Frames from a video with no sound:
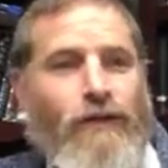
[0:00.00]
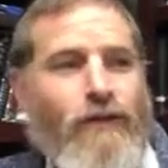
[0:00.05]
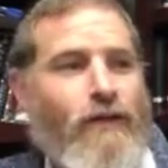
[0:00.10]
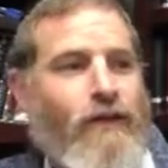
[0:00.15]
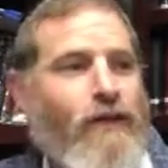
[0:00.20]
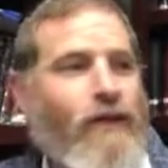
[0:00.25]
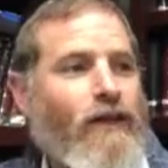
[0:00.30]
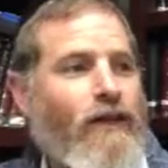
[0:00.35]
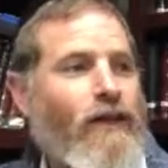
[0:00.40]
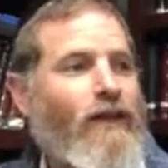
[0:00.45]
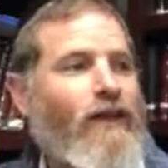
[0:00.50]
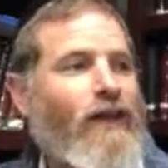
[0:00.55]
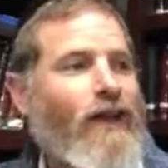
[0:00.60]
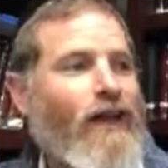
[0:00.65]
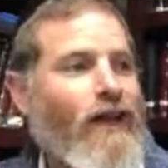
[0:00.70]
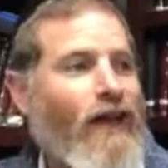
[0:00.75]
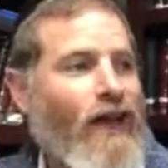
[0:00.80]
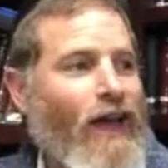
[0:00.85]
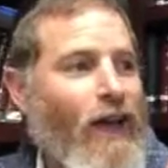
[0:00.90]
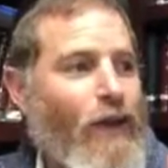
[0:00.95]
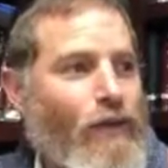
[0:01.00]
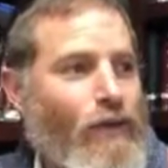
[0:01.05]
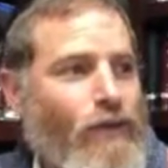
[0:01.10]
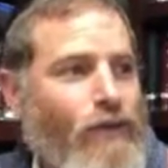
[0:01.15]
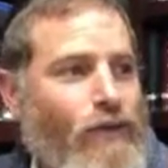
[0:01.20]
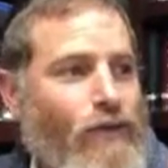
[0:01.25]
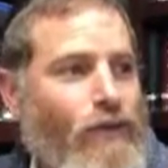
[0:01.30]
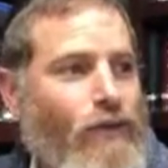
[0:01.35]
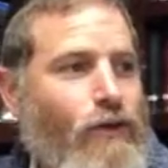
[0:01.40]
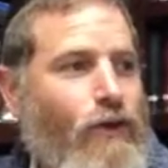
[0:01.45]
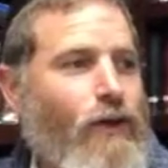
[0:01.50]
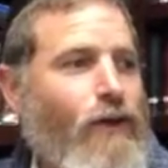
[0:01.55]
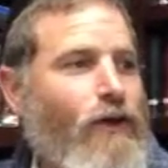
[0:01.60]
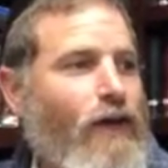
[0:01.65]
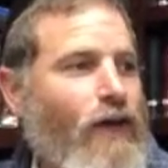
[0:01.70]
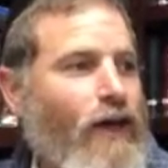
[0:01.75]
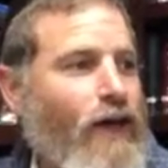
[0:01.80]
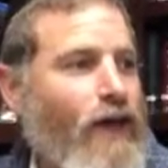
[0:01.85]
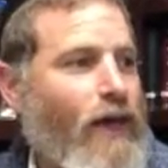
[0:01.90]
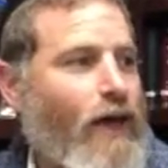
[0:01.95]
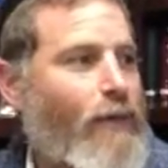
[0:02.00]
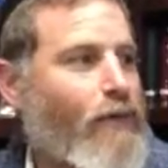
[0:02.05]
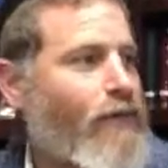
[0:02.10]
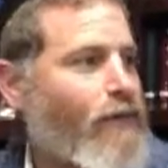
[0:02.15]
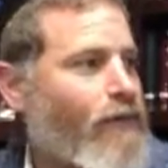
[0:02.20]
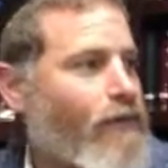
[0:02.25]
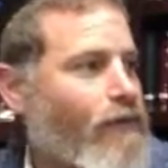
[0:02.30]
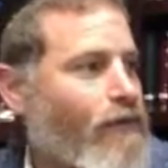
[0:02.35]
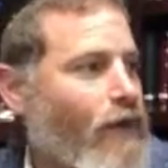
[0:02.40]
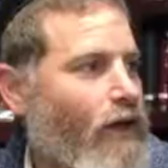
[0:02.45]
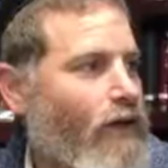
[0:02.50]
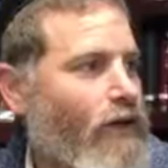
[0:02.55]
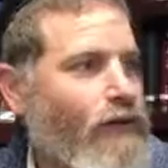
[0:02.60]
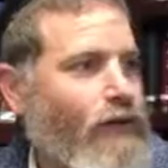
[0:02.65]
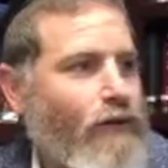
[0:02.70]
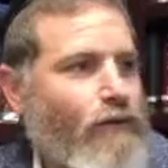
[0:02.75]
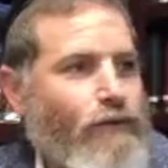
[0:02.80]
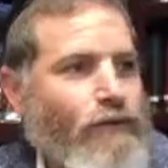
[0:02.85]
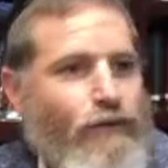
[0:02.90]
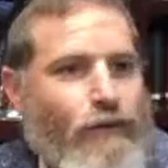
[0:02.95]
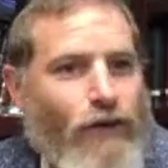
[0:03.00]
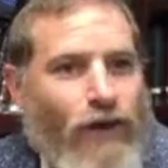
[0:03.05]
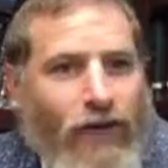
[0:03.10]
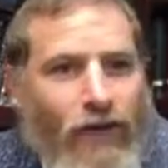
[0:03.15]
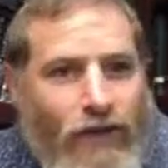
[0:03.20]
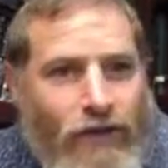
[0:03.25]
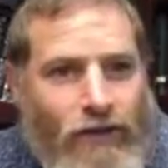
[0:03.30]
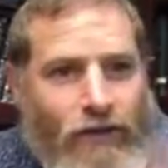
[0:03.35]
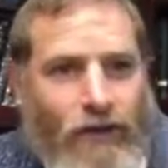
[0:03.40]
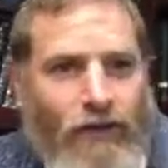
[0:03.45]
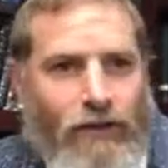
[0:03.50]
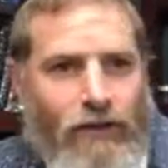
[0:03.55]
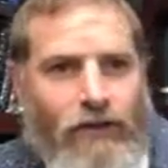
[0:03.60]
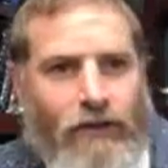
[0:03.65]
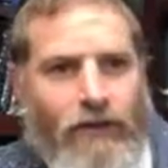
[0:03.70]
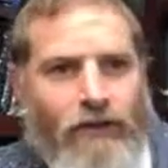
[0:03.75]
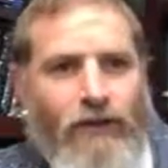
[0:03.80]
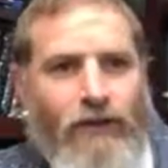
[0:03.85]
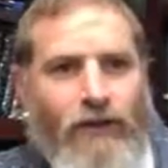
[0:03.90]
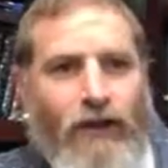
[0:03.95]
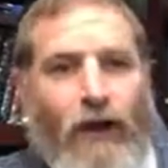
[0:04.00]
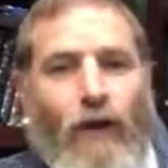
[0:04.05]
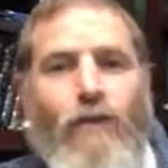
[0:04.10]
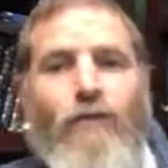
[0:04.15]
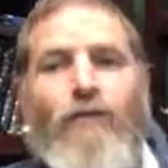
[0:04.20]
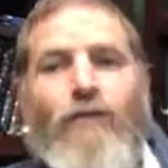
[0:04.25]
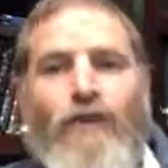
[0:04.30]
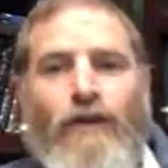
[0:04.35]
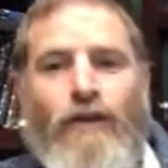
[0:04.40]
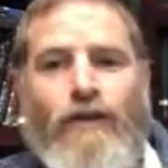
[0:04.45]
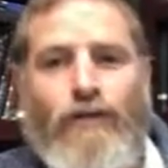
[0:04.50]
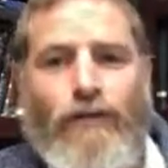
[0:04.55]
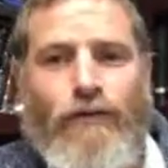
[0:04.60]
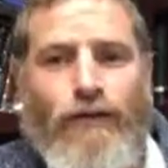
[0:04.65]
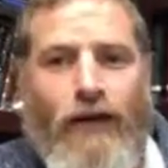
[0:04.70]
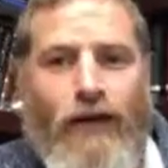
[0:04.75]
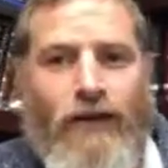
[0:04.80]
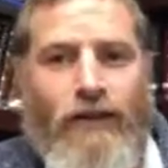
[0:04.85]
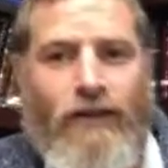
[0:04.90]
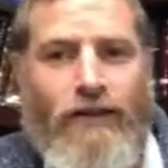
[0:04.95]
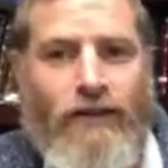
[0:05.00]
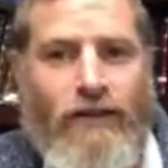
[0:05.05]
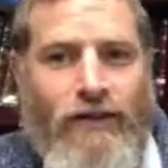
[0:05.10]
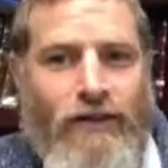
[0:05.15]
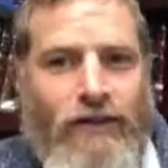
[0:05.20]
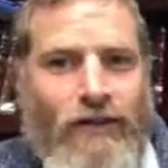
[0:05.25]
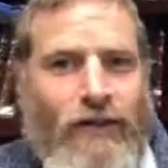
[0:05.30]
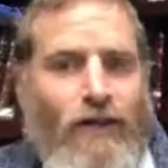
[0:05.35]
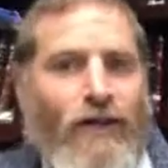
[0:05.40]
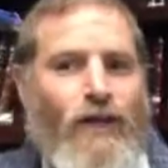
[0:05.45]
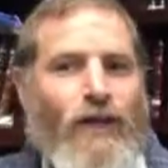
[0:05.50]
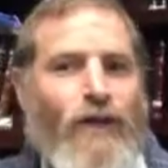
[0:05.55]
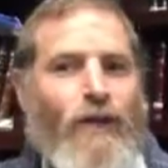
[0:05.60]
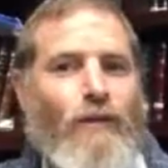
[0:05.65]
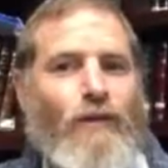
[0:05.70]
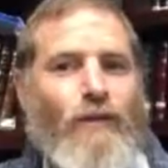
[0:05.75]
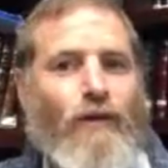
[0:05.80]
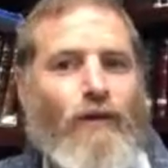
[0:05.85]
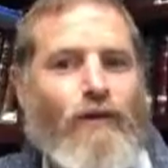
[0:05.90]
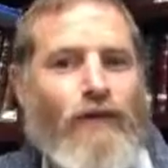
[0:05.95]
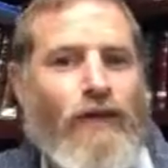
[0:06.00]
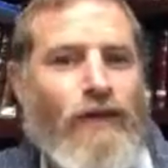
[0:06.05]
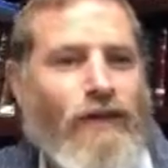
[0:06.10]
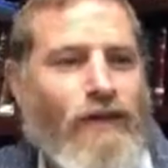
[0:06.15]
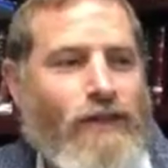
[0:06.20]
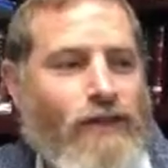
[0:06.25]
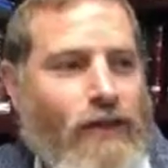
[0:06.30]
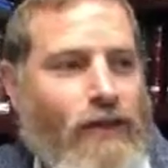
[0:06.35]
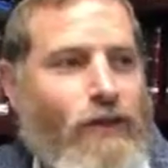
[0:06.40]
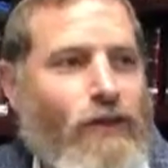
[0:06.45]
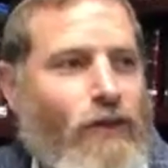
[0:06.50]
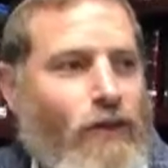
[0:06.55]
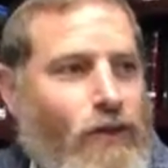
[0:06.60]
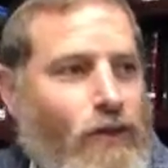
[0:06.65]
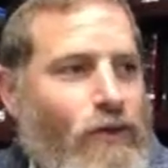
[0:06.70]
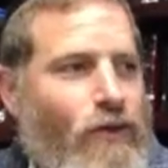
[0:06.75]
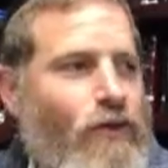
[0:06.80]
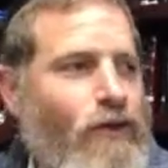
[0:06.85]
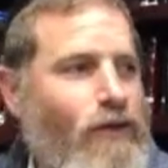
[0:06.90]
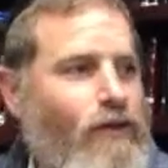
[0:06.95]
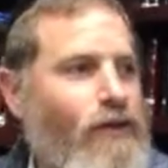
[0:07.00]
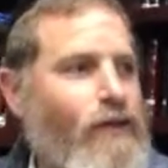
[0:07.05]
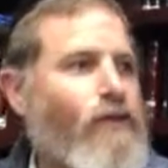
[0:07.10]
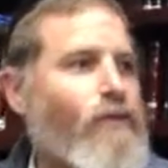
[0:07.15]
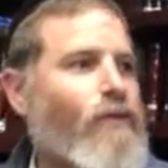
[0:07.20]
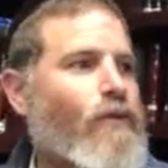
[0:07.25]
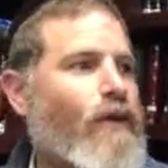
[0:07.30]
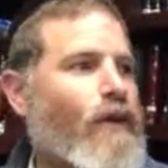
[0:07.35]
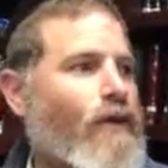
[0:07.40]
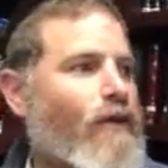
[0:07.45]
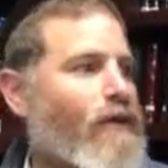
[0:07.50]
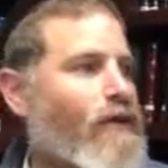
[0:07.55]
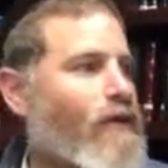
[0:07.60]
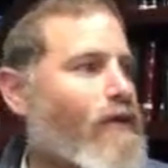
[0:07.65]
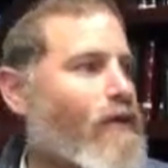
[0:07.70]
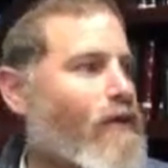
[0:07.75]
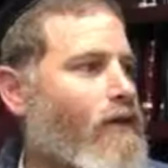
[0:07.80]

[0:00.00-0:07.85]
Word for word: He said, I was so happy that finally a friend, a real friend, came over and said, you know what, this is what